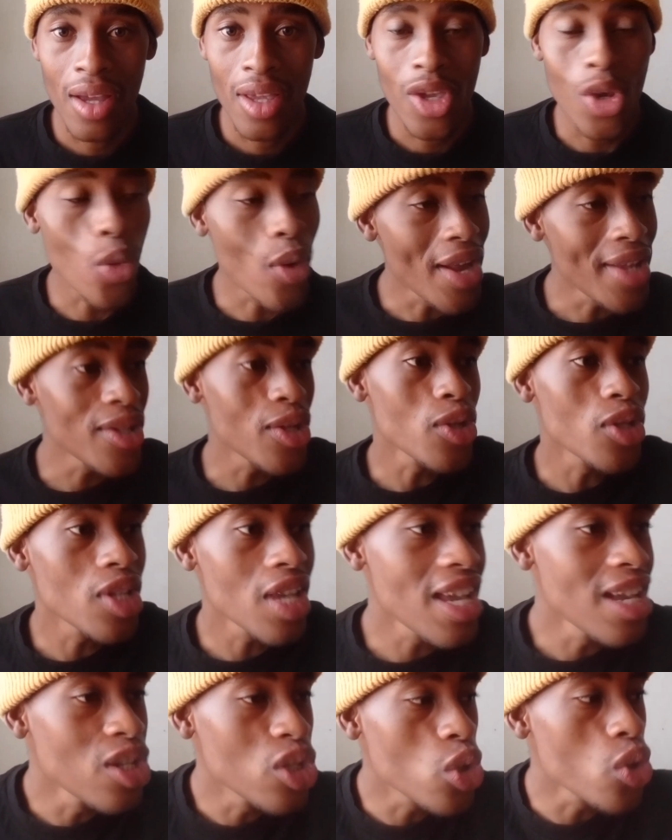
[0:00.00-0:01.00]
You went to,
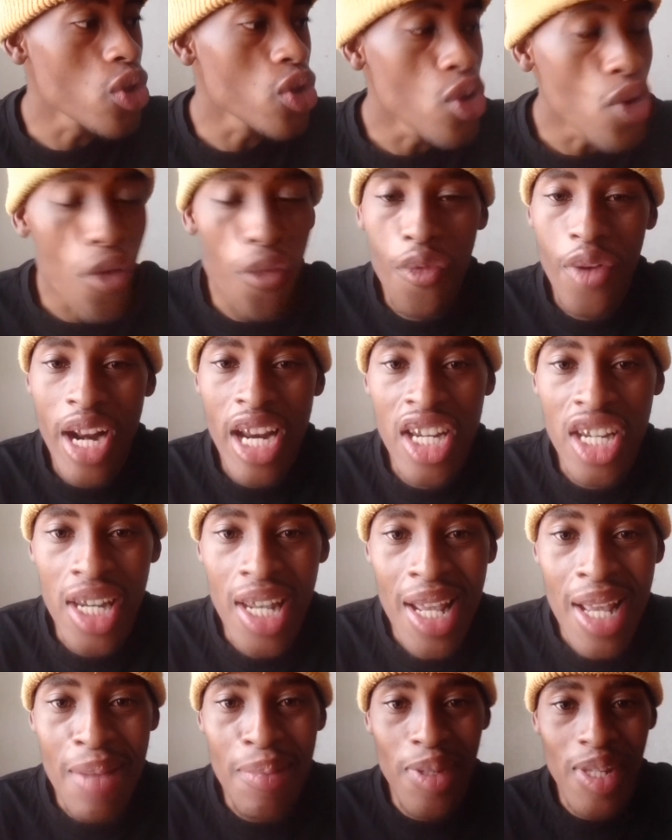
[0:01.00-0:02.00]
into new
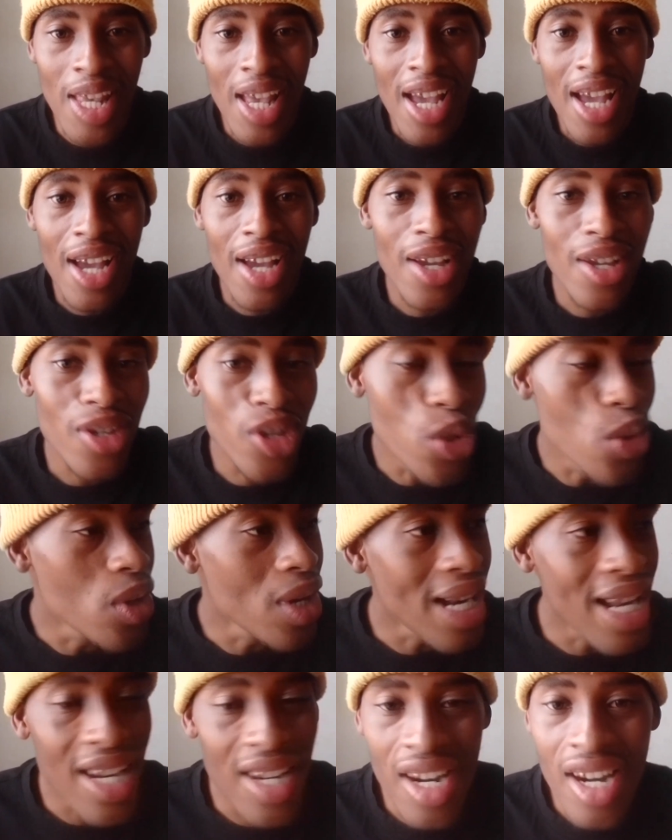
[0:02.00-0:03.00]
friendships, new
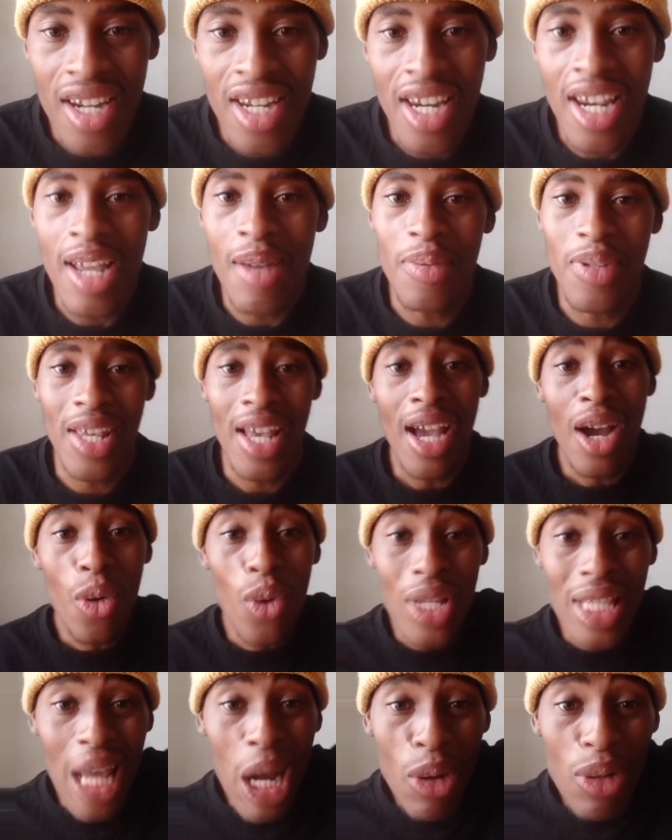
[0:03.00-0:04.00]
relationships.
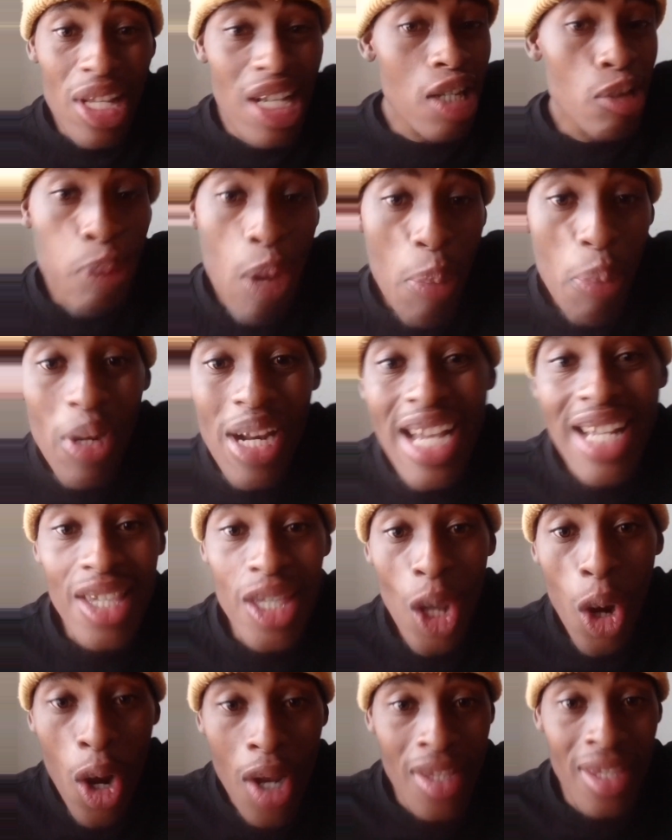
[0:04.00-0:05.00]
Without these people, I
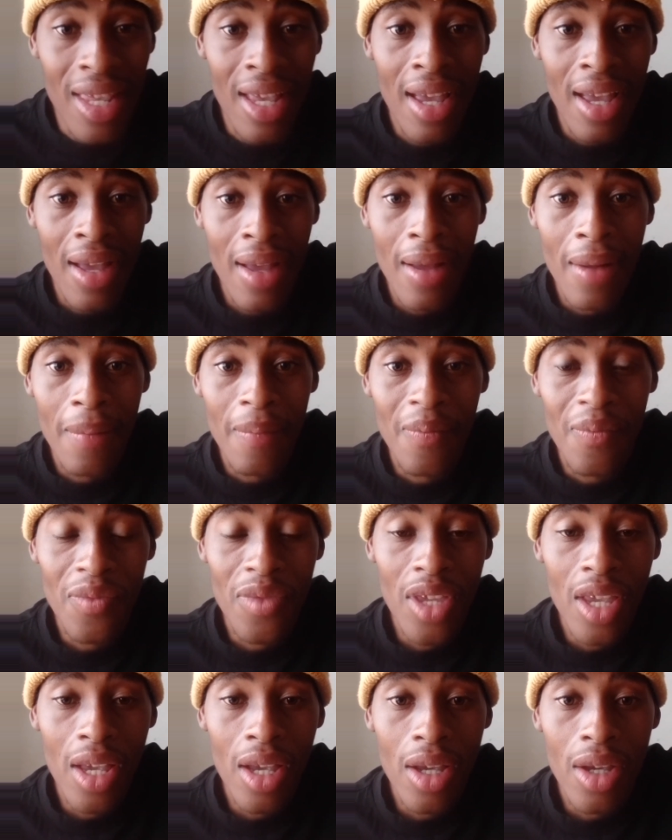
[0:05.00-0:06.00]
thought
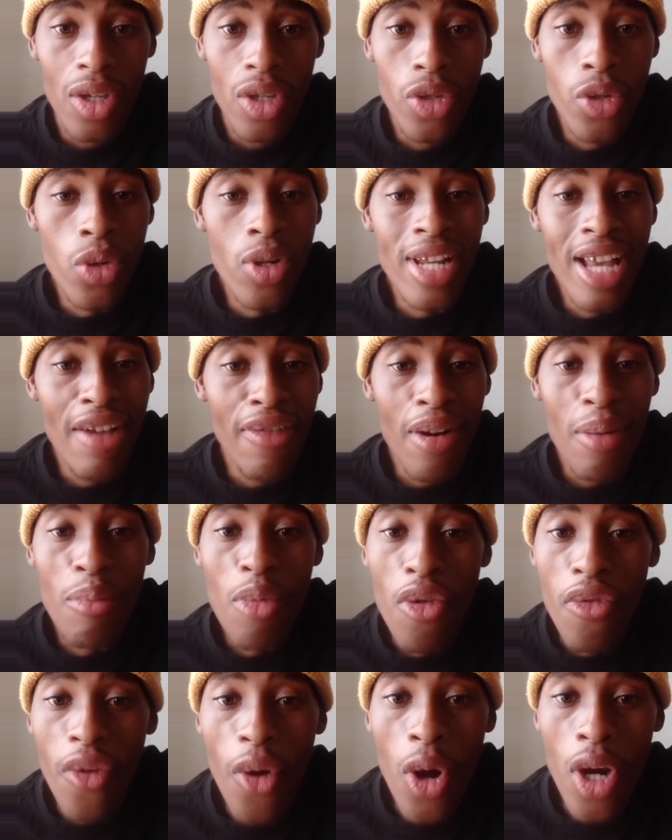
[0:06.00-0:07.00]
you'll never
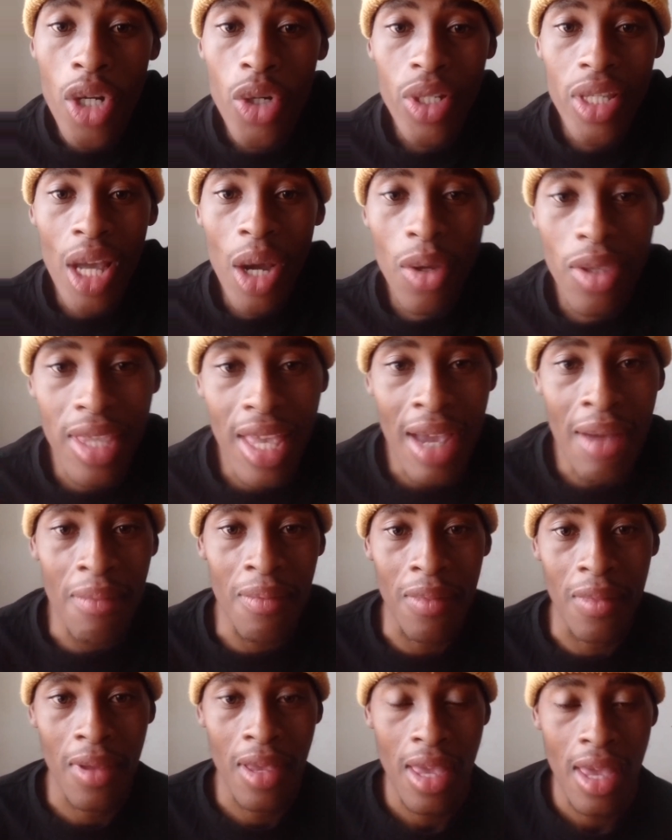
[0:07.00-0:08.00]
move on without them.